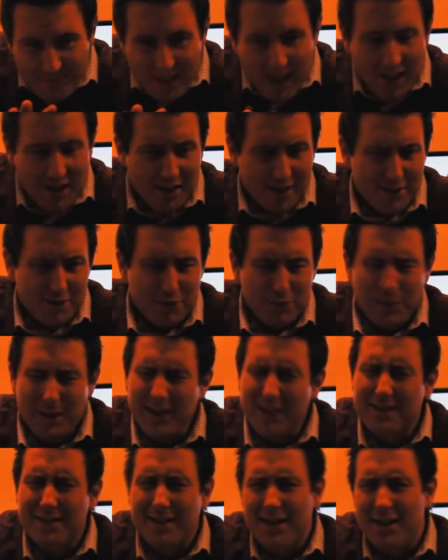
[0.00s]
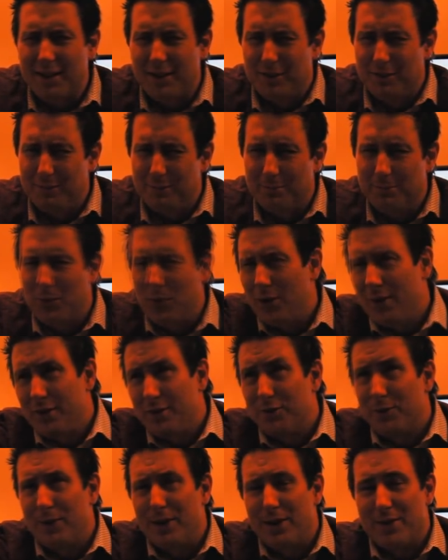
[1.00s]
Uh, so we could say more
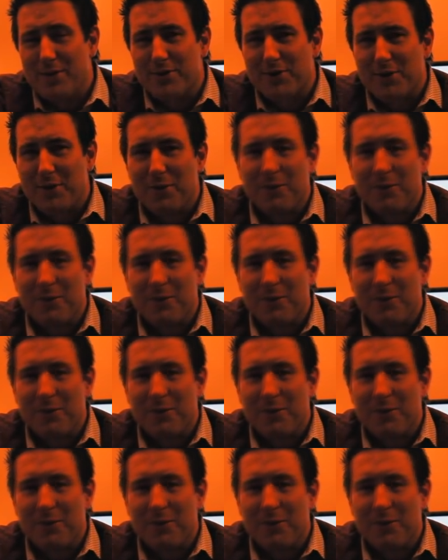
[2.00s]
than 20 years ago.